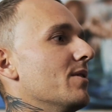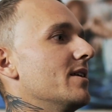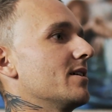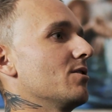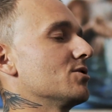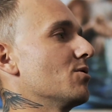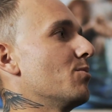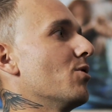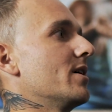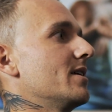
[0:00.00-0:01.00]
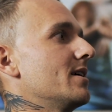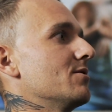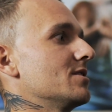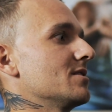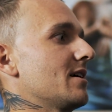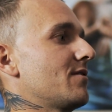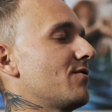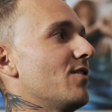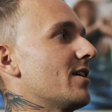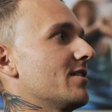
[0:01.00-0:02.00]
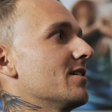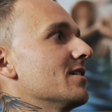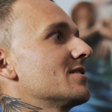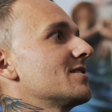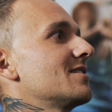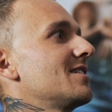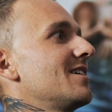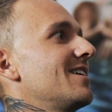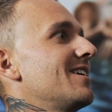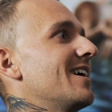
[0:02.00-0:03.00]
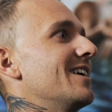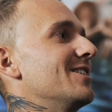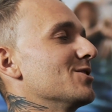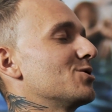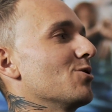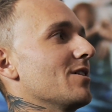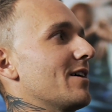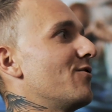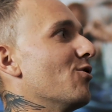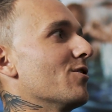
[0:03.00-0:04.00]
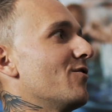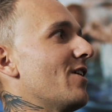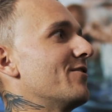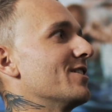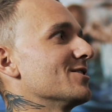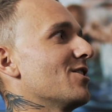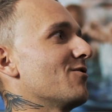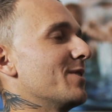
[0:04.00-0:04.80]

but then it got to a point he was just like, fuck this, and he just took like 4 to 5 years off.